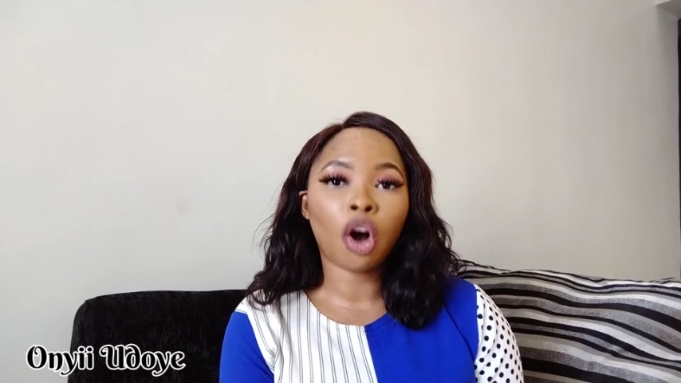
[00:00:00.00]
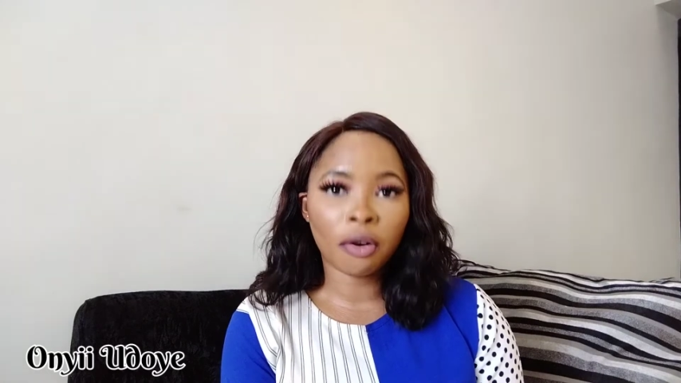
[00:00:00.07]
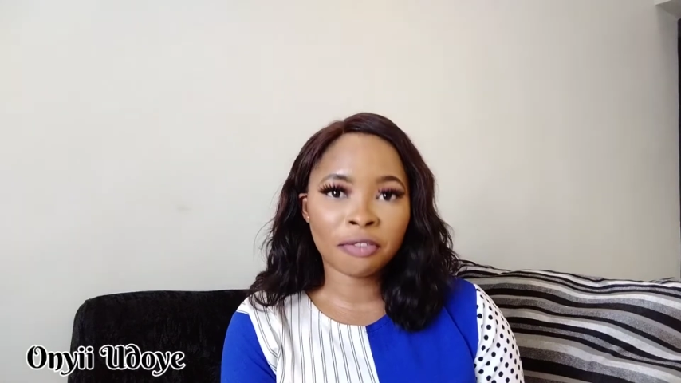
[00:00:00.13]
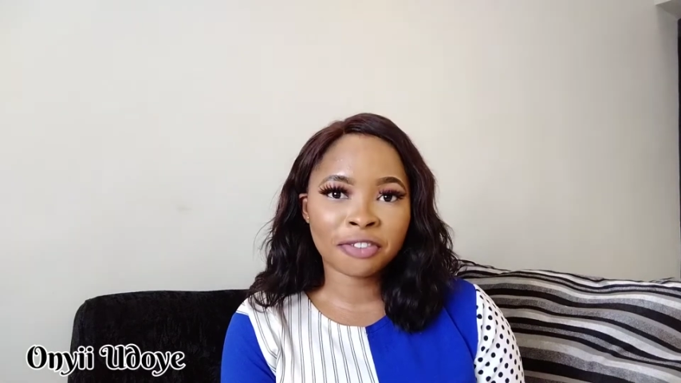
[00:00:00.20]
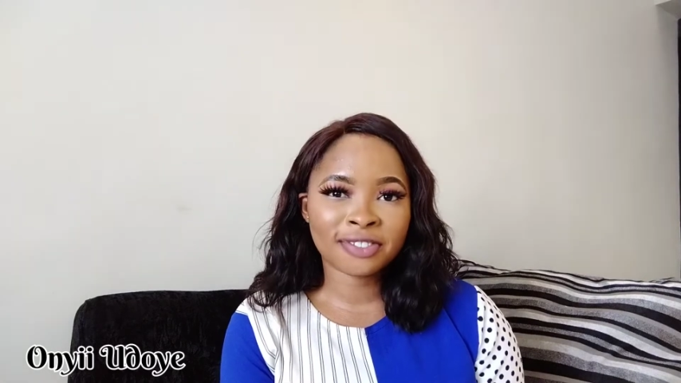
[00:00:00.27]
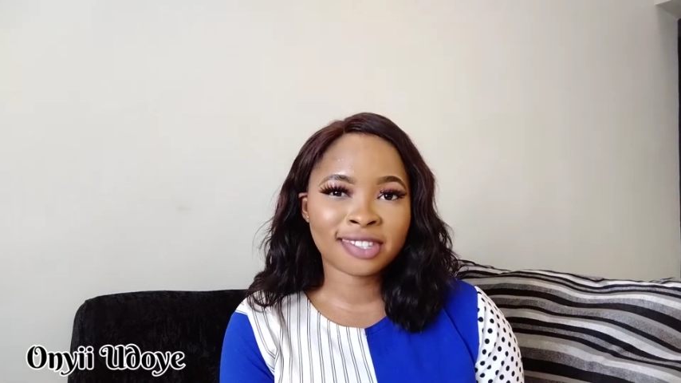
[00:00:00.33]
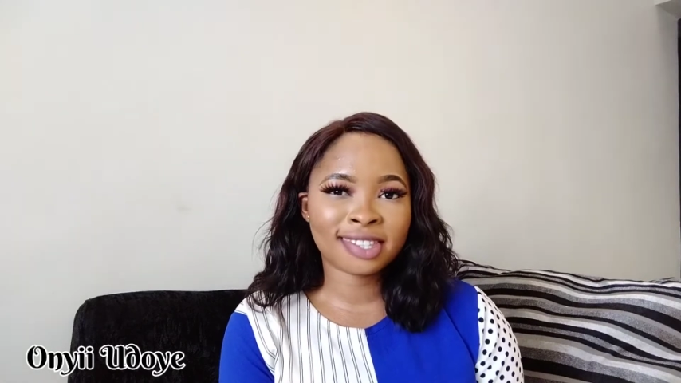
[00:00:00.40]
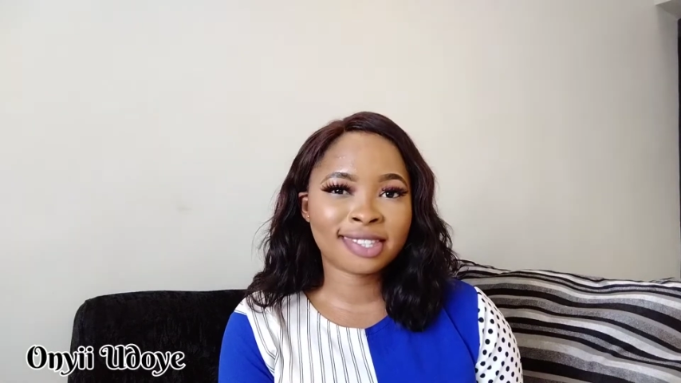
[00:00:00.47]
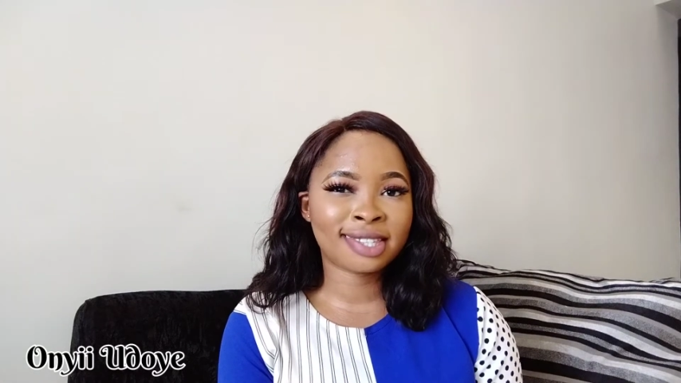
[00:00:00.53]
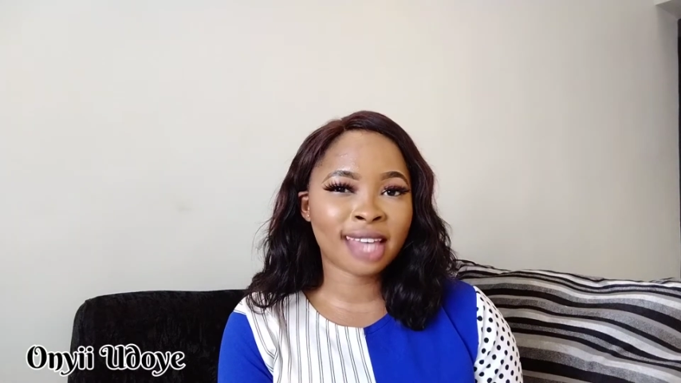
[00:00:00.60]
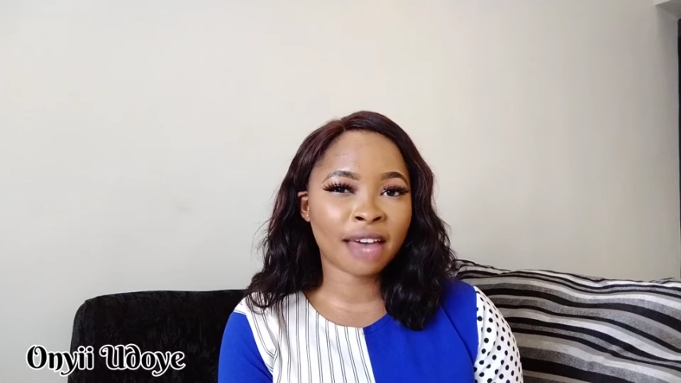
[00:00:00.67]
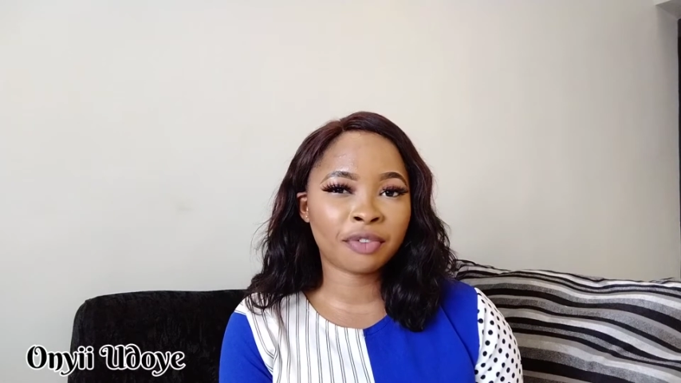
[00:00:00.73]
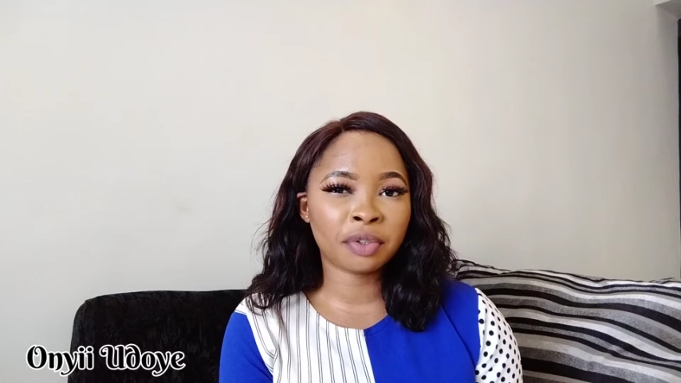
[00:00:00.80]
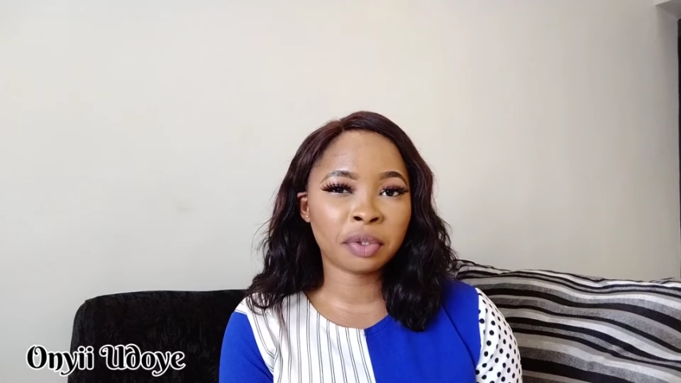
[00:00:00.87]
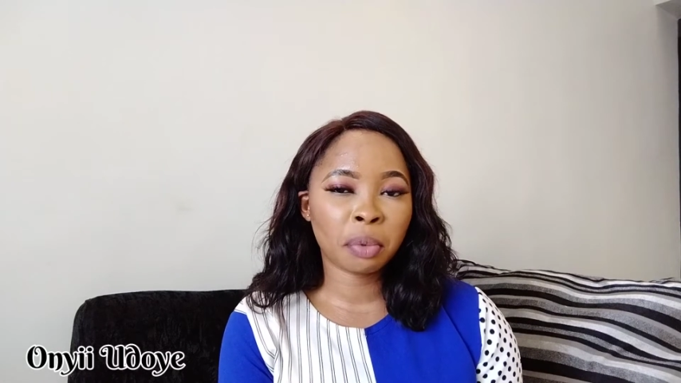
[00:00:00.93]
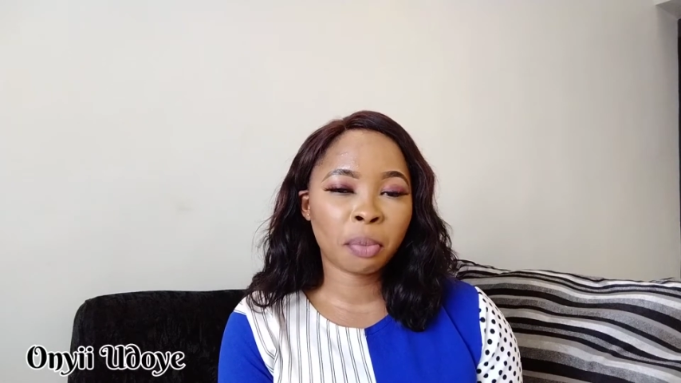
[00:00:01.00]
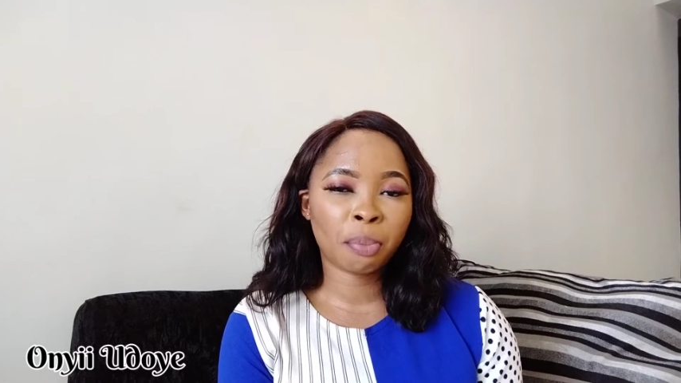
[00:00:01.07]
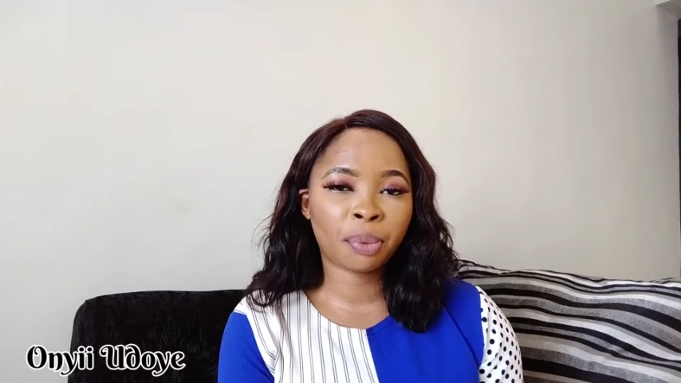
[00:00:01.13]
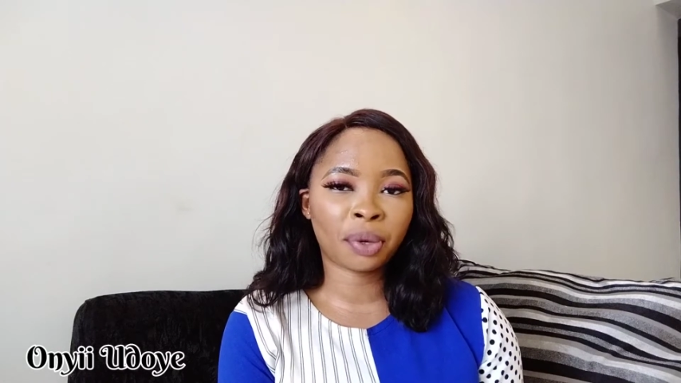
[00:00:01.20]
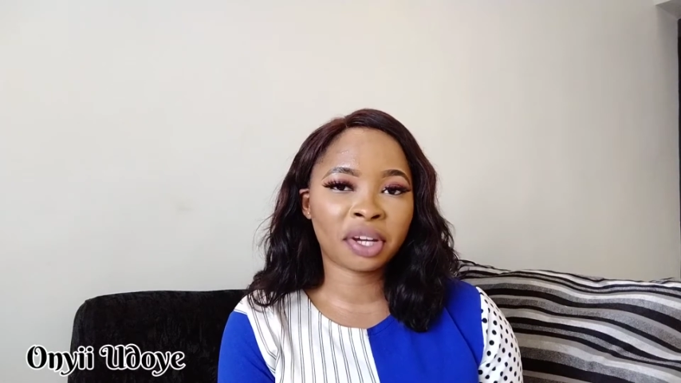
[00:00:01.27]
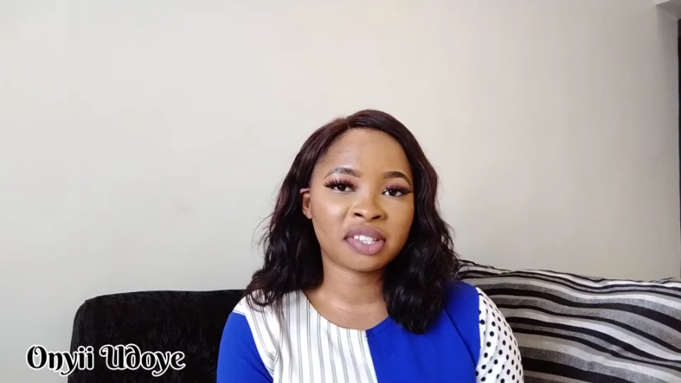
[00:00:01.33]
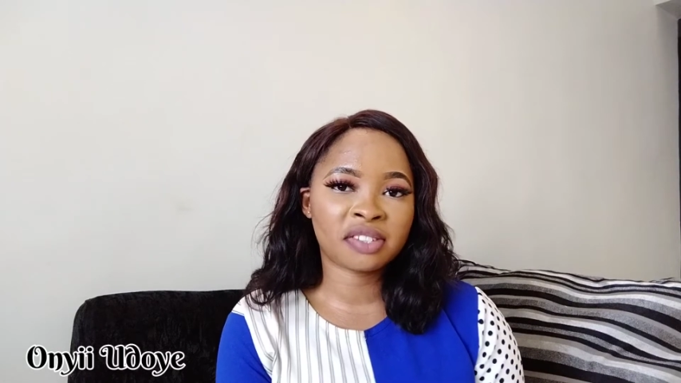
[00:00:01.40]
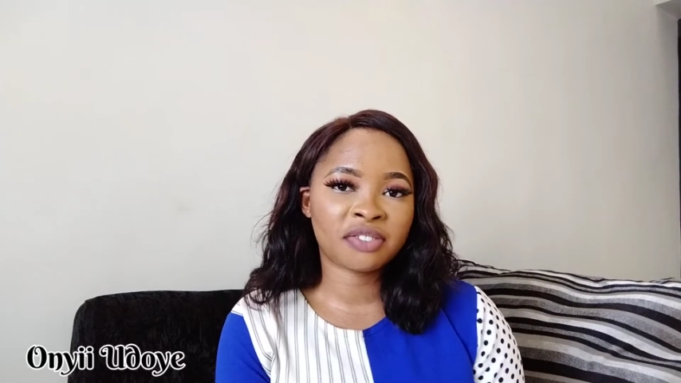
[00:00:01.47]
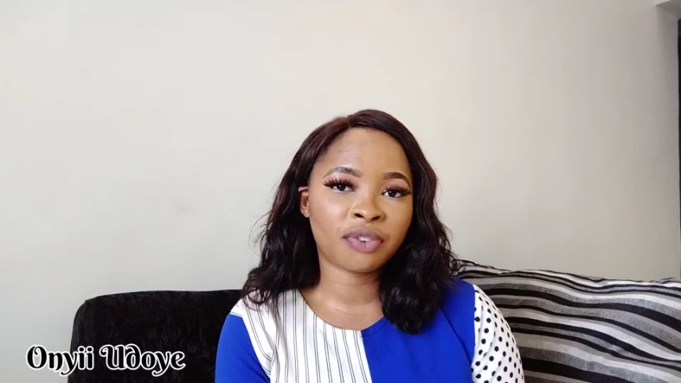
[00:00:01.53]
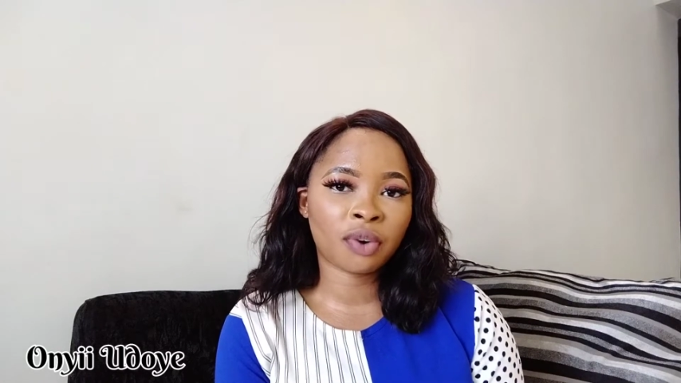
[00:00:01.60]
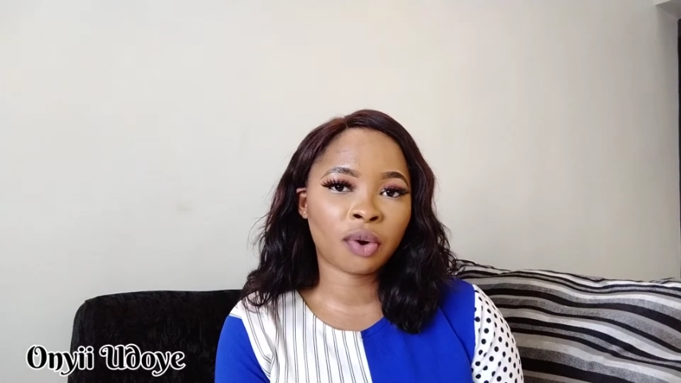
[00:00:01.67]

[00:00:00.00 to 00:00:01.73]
of 7.4.